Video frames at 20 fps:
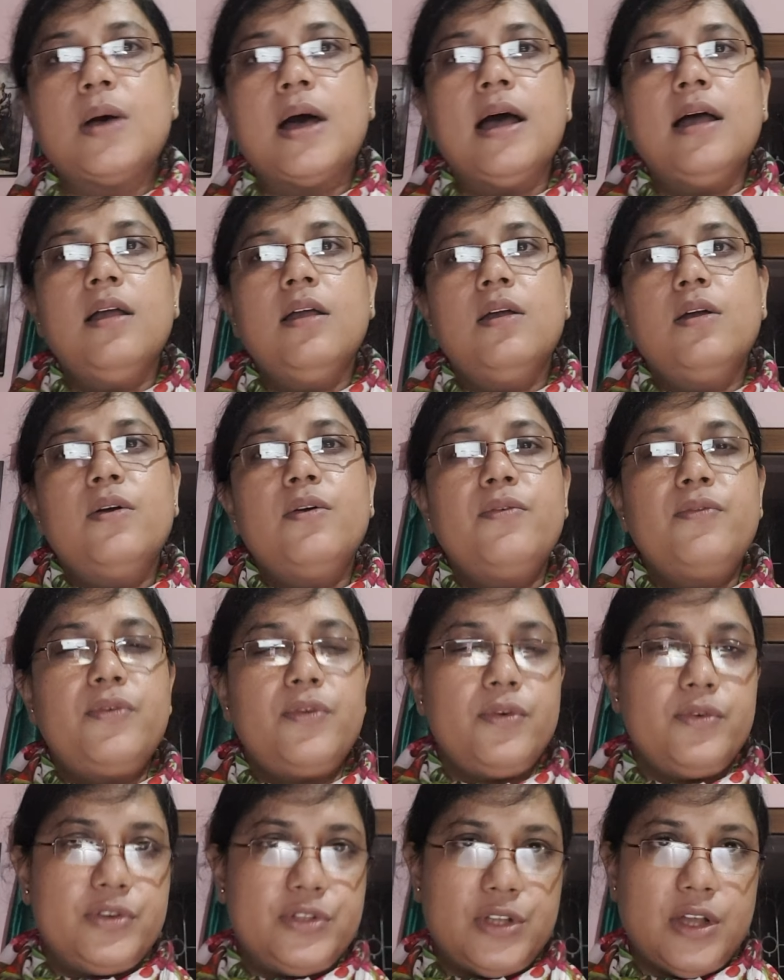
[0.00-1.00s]
a
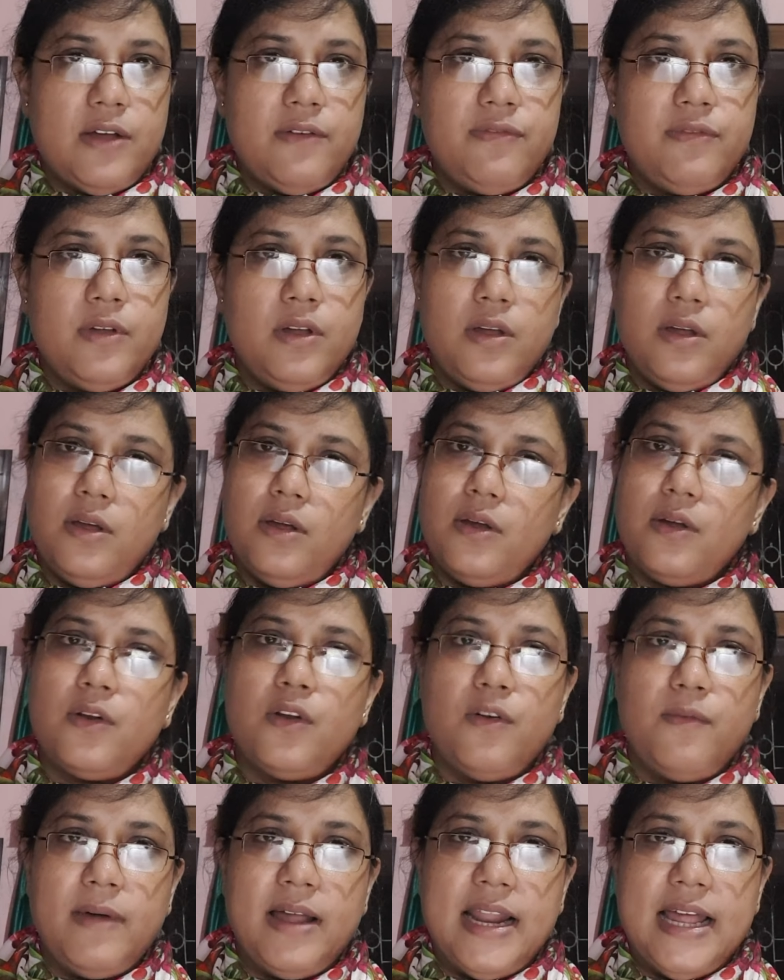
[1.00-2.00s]
fruits of
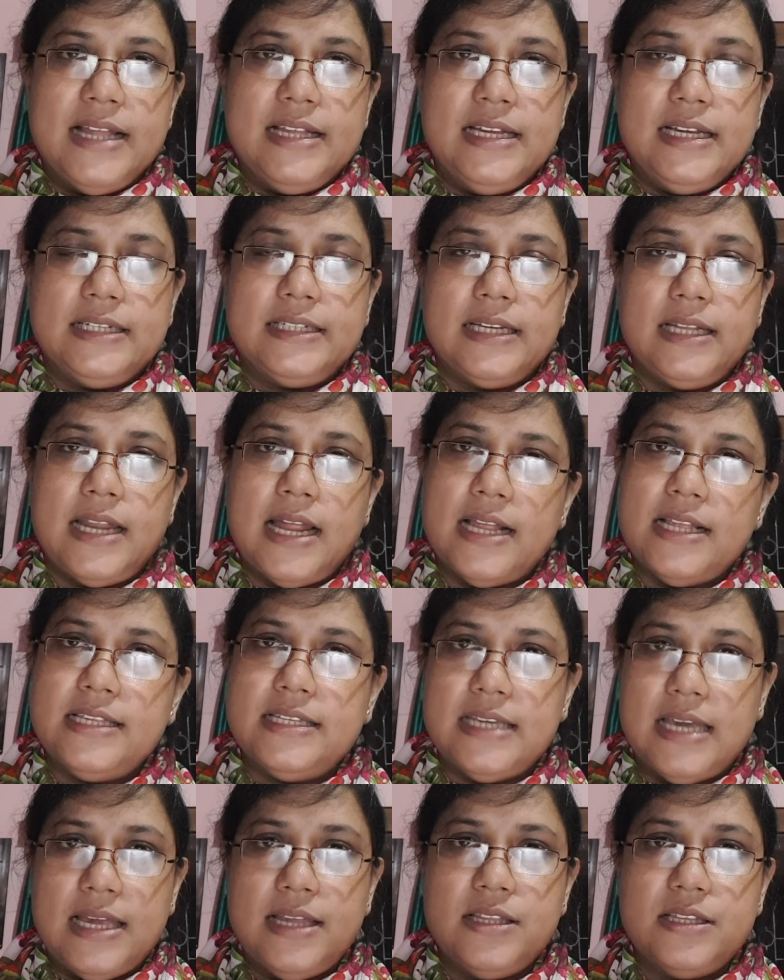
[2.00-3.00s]
globalization and
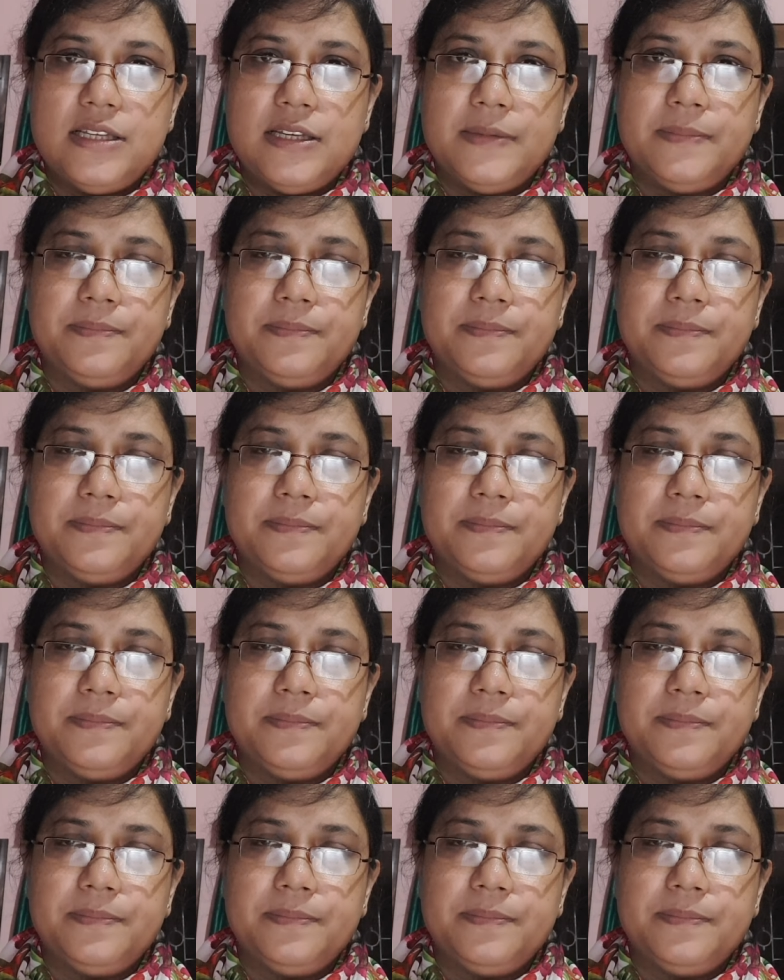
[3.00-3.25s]
change.